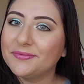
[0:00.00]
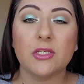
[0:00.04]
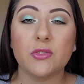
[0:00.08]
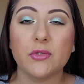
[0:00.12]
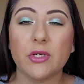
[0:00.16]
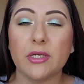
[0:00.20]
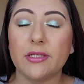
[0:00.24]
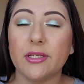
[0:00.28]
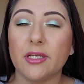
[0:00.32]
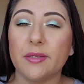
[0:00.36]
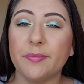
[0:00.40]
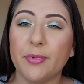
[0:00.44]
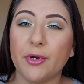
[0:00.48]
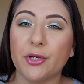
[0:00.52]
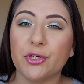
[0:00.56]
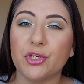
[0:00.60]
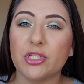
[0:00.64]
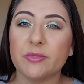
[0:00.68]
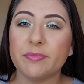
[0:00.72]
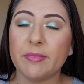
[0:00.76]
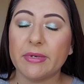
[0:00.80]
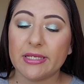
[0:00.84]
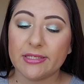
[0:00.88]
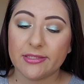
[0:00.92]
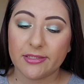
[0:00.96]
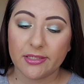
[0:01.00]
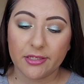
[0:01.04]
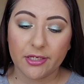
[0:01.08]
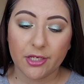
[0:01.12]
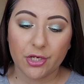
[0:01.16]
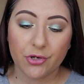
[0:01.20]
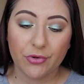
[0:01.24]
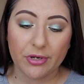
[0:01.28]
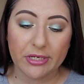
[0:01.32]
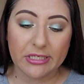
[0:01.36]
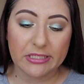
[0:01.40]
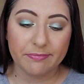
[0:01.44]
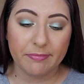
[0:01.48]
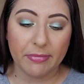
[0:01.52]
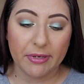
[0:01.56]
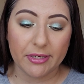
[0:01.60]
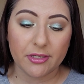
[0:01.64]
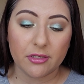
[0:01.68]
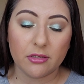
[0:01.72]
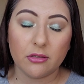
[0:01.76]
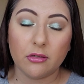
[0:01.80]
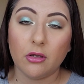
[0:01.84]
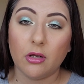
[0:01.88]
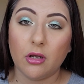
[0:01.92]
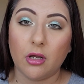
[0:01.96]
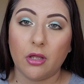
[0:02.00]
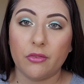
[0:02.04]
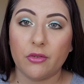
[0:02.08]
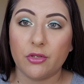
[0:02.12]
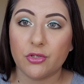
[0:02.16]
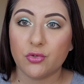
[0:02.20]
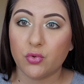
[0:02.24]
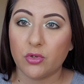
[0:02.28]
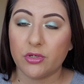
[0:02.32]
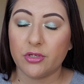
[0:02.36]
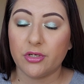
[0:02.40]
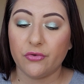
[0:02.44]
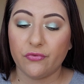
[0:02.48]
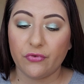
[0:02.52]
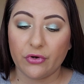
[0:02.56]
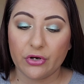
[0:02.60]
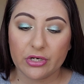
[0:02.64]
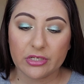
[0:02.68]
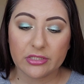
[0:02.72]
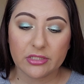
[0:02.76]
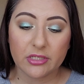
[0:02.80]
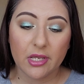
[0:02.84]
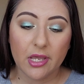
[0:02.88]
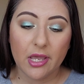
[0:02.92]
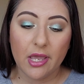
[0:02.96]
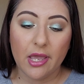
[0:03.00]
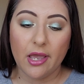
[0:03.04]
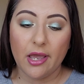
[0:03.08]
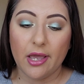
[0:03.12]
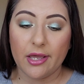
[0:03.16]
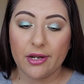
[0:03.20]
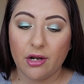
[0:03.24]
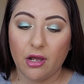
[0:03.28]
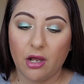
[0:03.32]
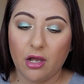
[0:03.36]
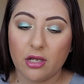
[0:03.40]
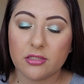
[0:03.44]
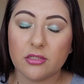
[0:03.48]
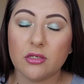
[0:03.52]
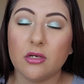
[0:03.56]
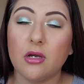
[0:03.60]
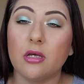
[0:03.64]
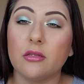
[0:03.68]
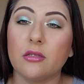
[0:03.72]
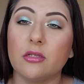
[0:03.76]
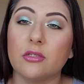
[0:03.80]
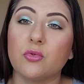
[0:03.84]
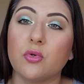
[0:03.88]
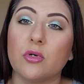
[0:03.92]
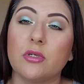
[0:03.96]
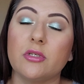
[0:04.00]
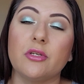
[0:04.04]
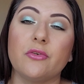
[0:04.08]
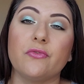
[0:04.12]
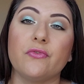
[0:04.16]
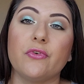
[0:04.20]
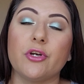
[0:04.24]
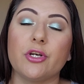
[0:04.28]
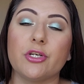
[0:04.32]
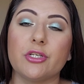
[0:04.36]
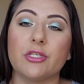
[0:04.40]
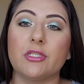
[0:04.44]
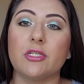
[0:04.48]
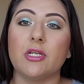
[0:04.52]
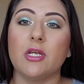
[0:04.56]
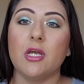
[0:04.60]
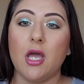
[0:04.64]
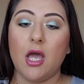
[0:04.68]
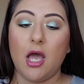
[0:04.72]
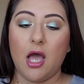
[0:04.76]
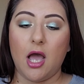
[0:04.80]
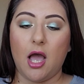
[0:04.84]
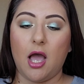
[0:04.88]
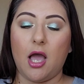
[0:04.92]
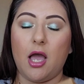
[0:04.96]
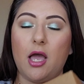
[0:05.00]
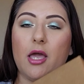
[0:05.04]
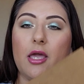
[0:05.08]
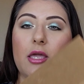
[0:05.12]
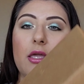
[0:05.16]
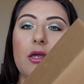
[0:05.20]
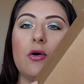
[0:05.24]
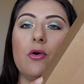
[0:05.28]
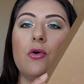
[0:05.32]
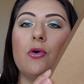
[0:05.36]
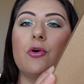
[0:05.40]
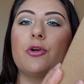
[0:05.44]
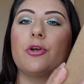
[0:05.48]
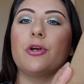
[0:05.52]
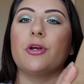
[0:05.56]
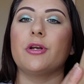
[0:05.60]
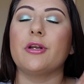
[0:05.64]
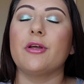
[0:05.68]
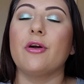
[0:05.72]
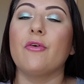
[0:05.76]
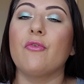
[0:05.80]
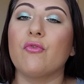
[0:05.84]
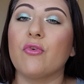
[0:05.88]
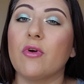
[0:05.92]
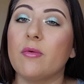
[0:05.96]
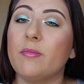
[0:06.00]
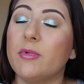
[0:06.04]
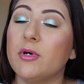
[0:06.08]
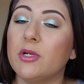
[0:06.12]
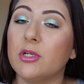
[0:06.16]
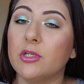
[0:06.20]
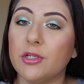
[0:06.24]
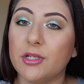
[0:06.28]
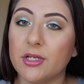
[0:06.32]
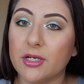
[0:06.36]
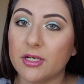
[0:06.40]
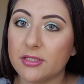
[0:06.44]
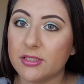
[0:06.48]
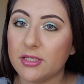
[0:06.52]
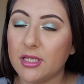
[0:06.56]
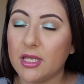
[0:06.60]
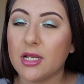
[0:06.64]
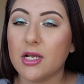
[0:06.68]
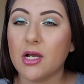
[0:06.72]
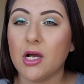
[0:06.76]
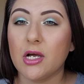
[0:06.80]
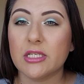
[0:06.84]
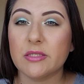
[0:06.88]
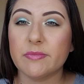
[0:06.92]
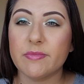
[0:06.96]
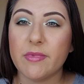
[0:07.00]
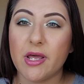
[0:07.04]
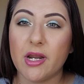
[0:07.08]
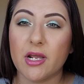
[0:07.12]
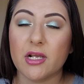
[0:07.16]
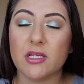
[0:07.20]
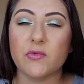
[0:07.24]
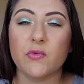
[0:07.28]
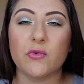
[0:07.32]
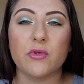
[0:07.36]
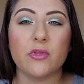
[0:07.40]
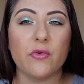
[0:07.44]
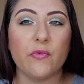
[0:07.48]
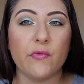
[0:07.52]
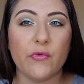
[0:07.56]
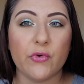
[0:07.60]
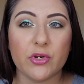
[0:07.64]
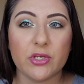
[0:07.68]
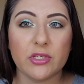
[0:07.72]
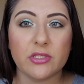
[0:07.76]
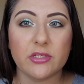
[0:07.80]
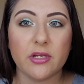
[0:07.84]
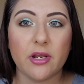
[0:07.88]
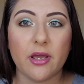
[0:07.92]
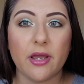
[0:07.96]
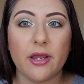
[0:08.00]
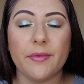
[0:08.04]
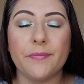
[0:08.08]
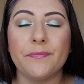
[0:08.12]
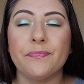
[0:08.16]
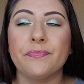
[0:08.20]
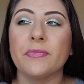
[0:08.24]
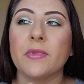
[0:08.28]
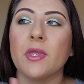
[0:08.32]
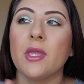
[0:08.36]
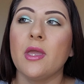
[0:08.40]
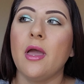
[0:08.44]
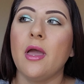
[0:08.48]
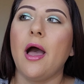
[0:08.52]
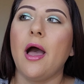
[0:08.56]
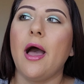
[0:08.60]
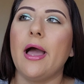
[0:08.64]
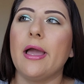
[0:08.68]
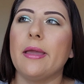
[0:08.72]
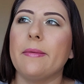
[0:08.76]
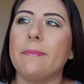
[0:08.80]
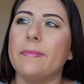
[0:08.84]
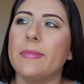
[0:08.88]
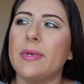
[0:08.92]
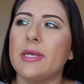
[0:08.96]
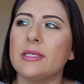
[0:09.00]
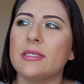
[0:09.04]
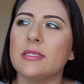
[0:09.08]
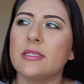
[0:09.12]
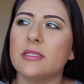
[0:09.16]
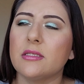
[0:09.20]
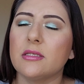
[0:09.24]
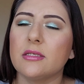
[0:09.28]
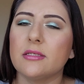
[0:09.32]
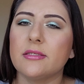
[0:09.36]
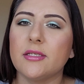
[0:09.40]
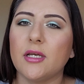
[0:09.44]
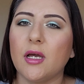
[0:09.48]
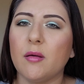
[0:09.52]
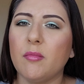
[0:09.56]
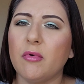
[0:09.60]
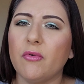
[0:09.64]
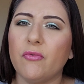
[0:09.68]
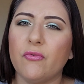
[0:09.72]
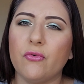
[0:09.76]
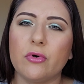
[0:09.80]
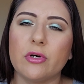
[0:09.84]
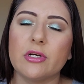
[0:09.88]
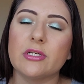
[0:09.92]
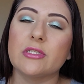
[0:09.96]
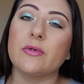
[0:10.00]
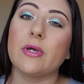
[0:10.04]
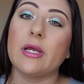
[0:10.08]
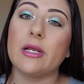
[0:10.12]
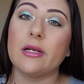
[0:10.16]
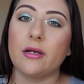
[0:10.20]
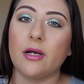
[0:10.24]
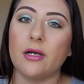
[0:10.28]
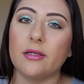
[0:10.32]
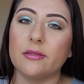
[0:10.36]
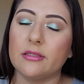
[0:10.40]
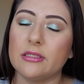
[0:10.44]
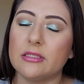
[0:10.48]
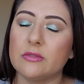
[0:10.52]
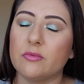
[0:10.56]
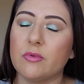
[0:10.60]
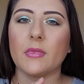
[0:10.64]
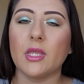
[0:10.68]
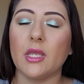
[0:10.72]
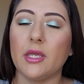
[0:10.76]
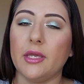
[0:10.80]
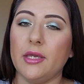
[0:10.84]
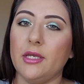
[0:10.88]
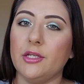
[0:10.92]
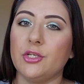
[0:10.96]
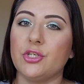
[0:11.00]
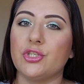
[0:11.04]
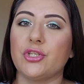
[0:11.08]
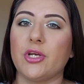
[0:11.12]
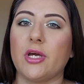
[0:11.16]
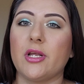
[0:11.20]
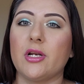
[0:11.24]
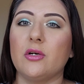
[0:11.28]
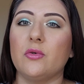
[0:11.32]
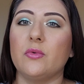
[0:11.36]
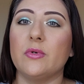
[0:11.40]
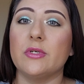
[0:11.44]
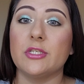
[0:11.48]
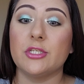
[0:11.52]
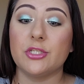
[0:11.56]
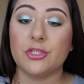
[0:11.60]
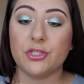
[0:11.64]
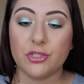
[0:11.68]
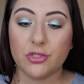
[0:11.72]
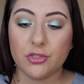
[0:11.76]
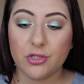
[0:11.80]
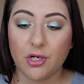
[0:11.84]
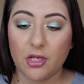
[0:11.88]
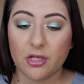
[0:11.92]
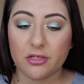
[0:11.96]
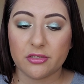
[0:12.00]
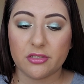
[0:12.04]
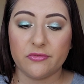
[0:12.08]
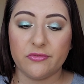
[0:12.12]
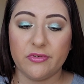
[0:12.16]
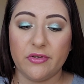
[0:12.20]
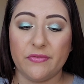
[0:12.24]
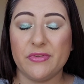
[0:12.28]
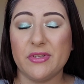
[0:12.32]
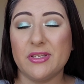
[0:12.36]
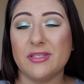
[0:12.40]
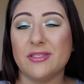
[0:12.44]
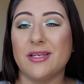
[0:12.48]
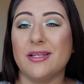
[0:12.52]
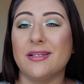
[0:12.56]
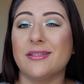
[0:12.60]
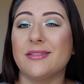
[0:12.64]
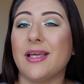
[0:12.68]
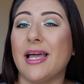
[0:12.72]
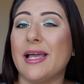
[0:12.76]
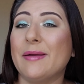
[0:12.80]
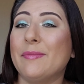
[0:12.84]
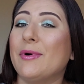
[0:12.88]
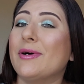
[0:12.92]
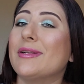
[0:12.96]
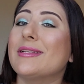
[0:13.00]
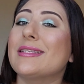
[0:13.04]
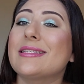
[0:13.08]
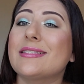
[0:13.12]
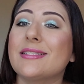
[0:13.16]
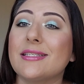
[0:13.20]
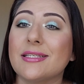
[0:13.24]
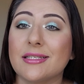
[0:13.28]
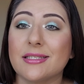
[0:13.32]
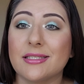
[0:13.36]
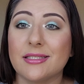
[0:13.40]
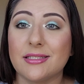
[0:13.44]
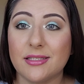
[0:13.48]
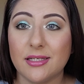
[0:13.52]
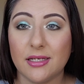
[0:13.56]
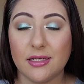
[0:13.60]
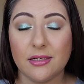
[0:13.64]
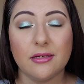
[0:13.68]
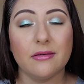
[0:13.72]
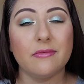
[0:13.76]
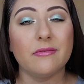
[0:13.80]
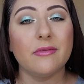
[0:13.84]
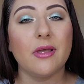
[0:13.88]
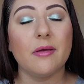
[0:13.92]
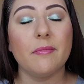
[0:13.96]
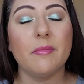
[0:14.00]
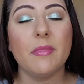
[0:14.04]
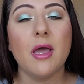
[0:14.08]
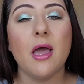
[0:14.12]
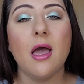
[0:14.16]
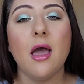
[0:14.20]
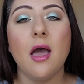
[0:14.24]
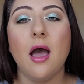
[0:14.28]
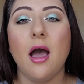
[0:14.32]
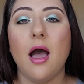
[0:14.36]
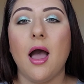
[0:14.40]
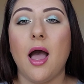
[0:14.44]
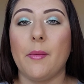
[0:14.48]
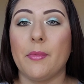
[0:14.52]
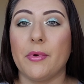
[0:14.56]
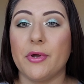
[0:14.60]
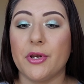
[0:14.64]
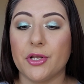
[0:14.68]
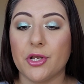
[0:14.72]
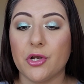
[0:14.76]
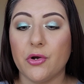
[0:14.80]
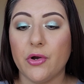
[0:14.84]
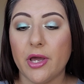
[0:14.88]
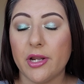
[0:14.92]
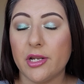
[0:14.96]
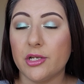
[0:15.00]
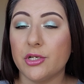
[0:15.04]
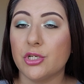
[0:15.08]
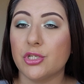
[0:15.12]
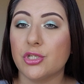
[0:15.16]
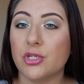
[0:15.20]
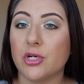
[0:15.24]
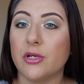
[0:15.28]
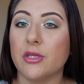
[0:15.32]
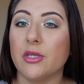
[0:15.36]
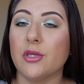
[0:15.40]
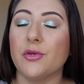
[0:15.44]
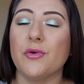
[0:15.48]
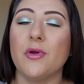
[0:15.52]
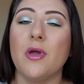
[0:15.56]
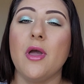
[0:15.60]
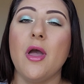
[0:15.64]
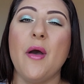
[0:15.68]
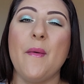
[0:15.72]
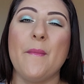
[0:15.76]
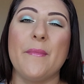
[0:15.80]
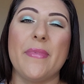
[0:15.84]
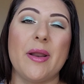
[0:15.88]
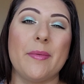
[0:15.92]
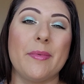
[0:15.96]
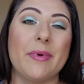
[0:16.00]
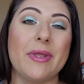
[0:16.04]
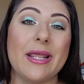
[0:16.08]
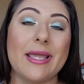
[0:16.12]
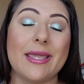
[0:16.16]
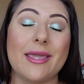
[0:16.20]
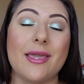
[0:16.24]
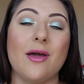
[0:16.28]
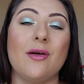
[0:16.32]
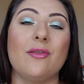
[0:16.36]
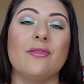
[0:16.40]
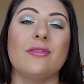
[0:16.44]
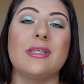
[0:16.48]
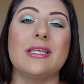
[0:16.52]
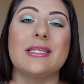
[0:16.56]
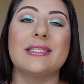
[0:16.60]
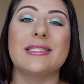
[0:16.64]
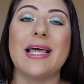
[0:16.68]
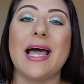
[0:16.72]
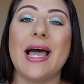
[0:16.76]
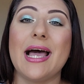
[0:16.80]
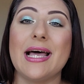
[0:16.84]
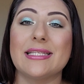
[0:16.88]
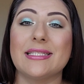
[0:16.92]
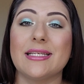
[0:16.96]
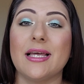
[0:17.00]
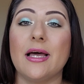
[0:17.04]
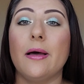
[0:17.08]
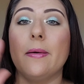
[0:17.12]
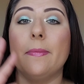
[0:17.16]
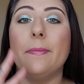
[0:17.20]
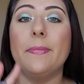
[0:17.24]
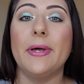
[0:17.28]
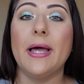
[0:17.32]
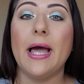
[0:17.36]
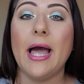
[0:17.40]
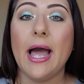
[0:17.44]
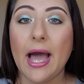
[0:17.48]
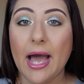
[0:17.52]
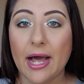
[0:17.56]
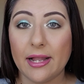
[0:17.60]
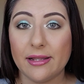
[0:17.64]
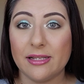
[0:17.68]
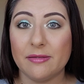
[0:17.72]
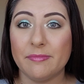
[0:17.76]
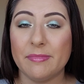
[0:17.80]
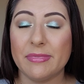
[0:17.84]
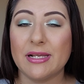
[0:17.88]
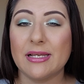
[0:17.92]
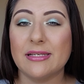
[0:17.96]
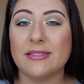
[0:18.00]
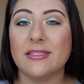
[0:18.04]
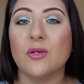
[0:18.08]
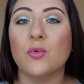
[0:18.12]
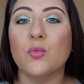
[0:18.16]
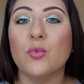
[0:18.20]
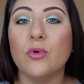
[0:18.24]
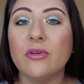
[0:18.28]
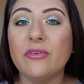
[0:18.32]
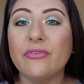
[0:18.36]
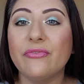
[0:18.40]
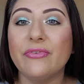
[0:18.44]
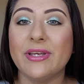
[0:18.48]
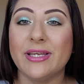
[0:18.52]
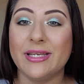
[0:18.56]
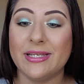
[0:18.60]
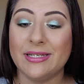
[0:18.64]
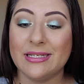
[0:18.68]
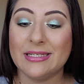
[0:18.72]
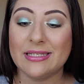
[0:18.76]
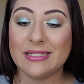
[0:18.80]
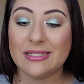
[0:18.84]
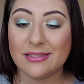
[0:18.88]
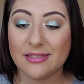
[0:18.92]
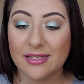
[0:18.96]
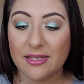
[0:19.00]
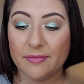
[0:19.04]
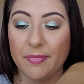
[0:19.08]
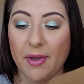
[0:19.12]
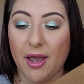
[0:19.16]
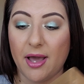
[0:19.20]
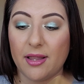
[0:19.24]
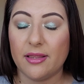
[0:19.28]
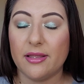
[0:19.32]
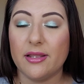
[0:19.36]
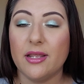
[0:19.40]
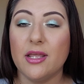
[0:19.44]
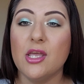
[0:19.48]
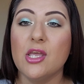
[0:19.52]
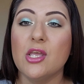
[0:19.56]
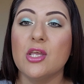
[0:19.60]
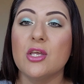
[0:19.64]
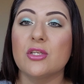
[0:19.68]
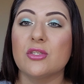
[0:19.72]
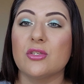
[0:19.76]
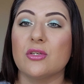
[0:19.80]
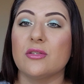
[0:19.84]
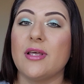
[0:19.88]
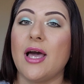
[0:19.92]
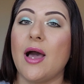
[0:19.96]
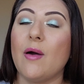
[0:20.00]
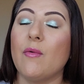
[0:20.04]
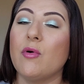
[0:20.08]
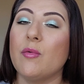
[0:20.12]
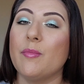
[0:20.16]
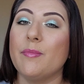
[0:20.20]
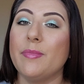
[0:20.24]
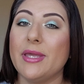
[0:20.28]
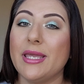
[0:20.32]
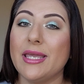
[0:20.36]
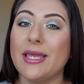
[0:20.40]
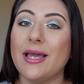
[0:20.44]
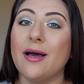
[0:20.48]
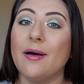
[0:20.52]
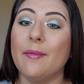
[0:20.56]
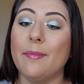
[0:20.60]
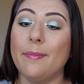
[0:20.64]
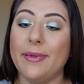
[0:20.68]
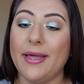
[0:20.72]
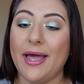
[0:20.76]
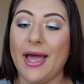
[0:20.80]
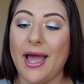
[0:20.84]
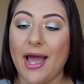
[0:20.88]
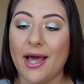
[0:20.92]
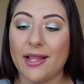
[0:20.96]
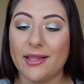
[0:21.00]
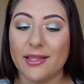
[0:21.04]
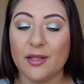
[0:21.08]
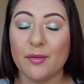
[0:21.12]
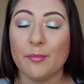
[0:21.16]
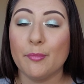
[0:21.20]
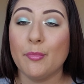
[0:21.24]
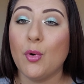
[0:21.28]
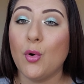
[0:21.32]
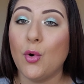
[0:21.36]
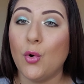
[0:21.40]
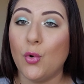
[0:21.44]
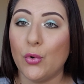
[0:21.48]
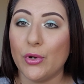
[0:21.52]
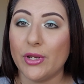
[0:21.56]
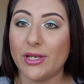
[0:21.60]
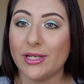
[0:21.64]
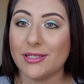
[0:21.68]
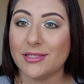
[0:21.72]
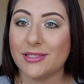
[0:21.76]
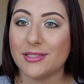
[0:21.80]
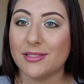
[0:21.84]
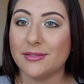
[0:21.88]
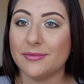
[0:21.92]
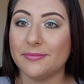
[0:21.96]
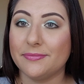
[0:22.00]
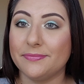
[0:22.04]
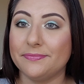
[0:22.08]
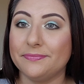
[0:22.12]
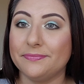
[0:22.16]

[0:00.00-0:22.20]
so I did purchase my Sydney Grace bundle on the 21st and also on the 21st I ordered from Looxie Cosmetics for the first time I missed the sale before so I got this one each shadow was $2.50 I bought 16 of them I'm going to go ahead and show you but I'm going to count this as a palette because it will fit in a Z palette so that will be a palette point.